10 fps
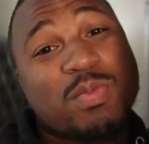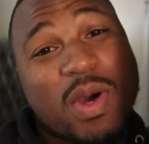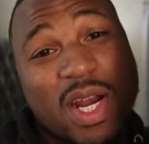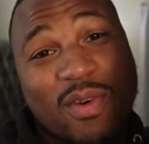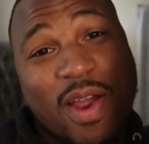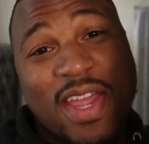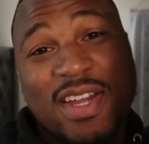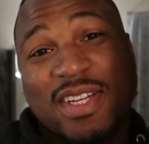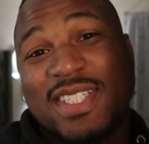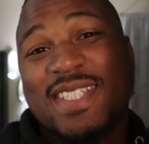This product right
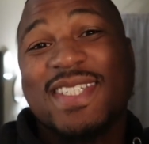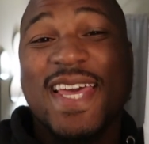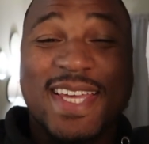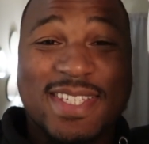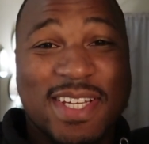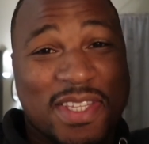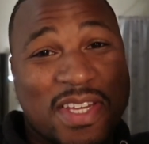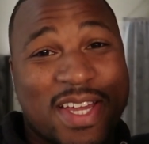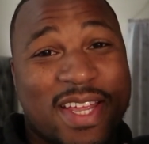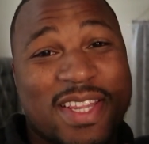here is second to
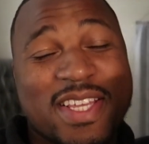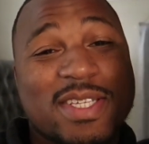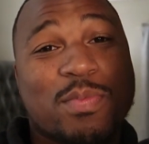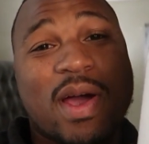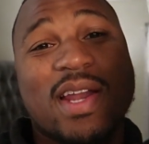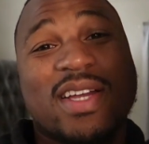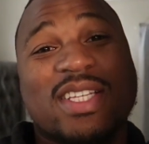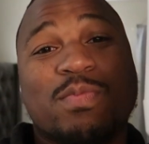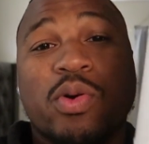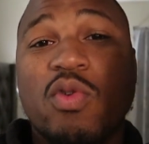none. This product
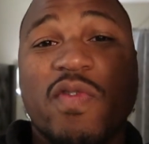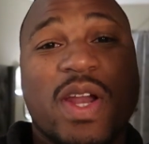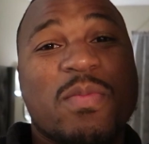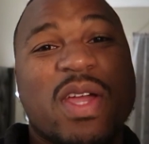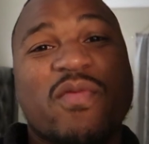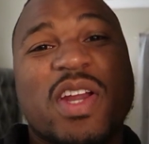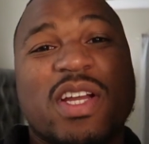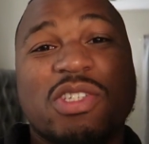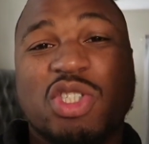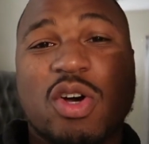is proven. I'm getting ready
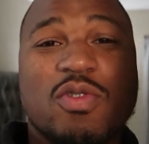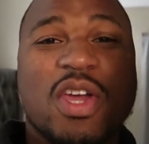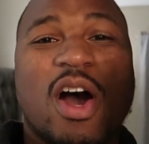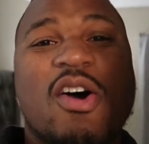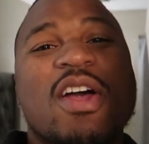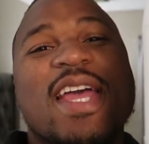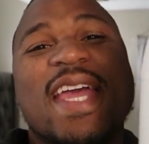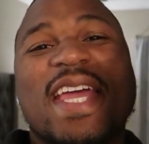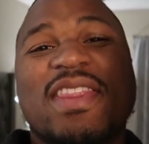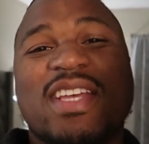to show y'all
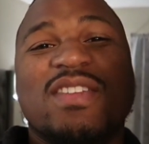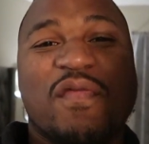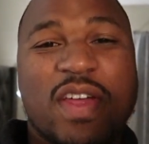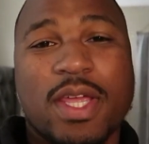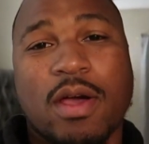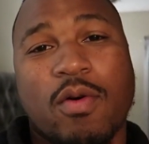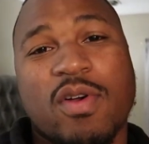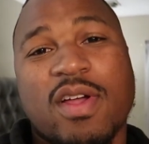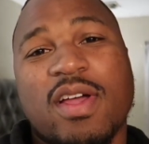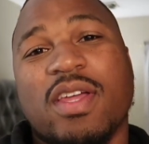in this video.
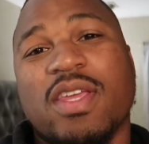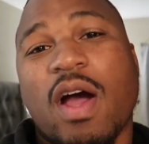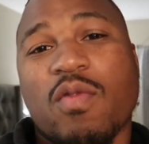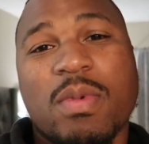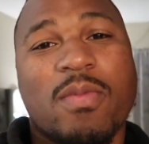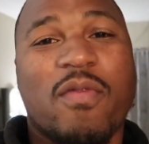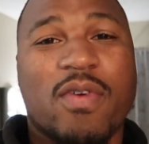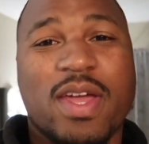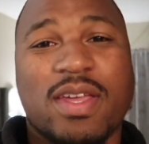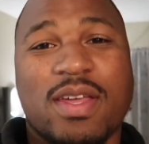Y'all remember
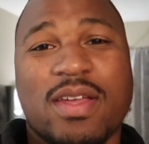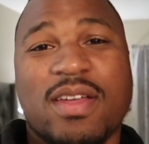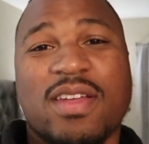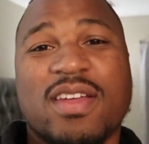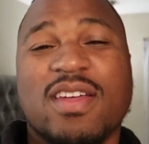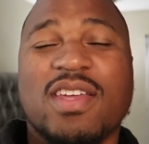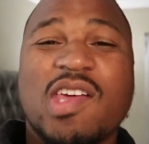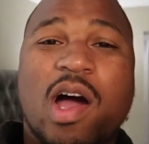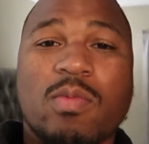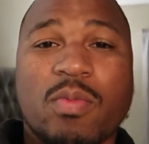Frankie.
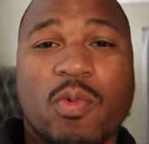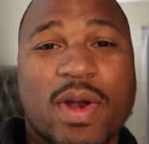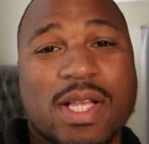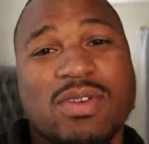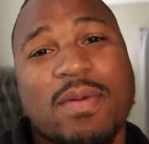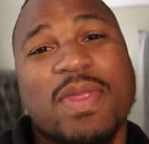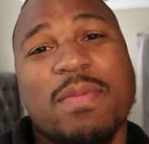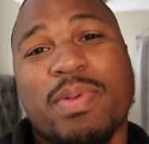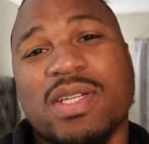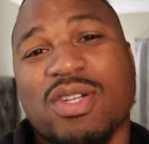Y'all remember when I dropped
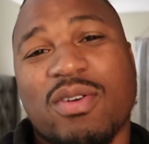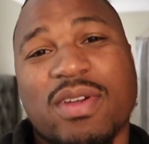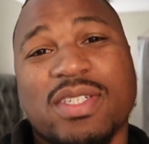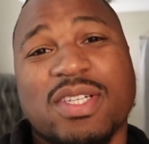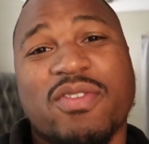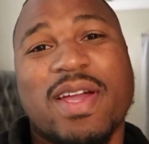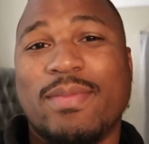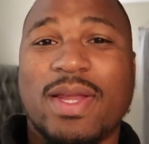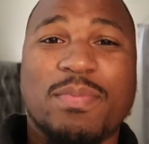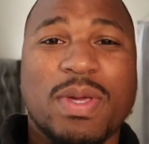that picture on
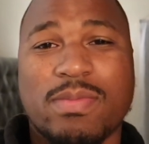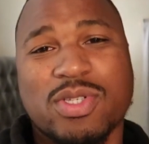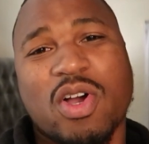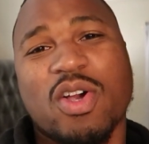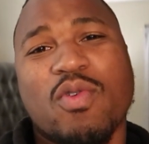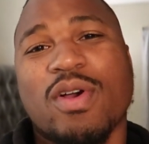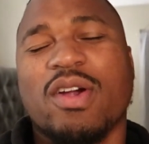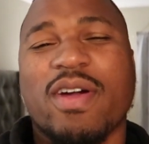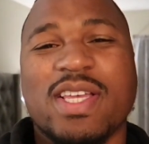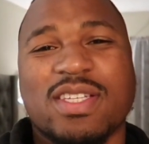Instagram and people started going
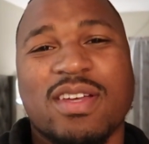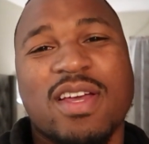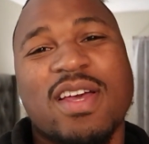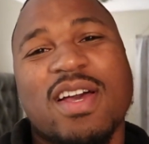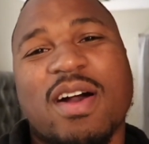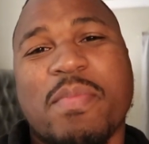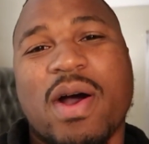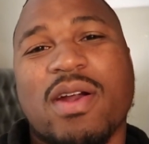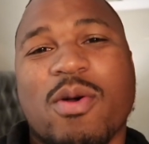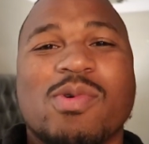crazy
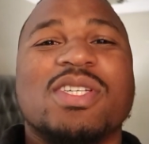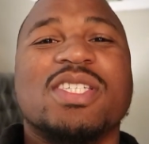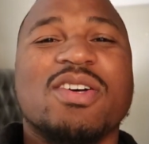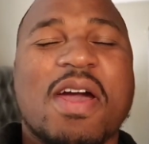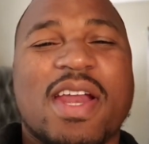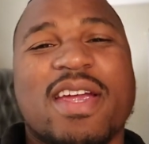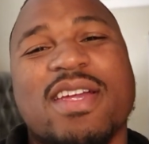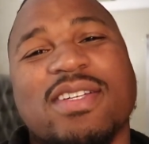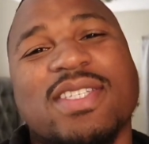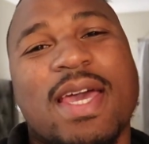about her when she still had her
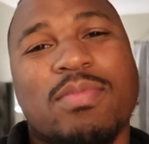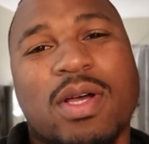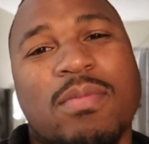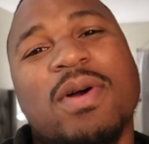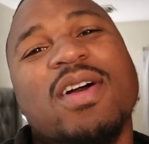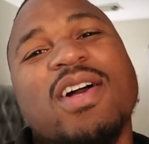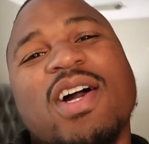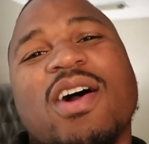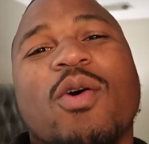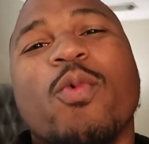ears taped up.
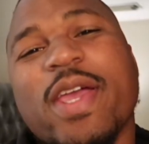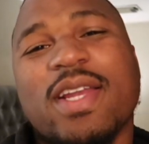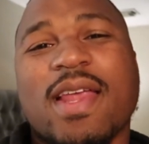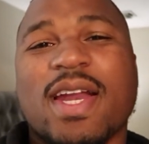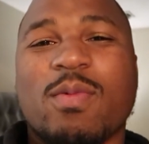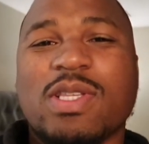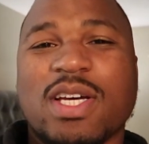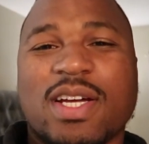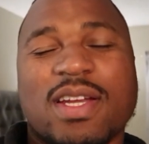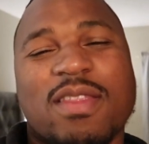A week later, we
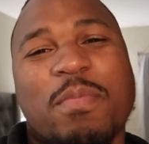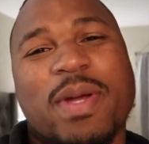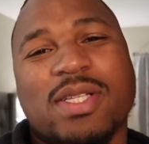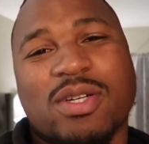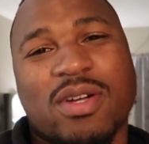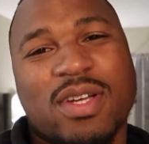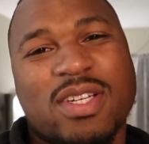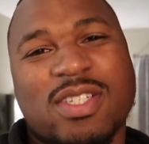took another picture.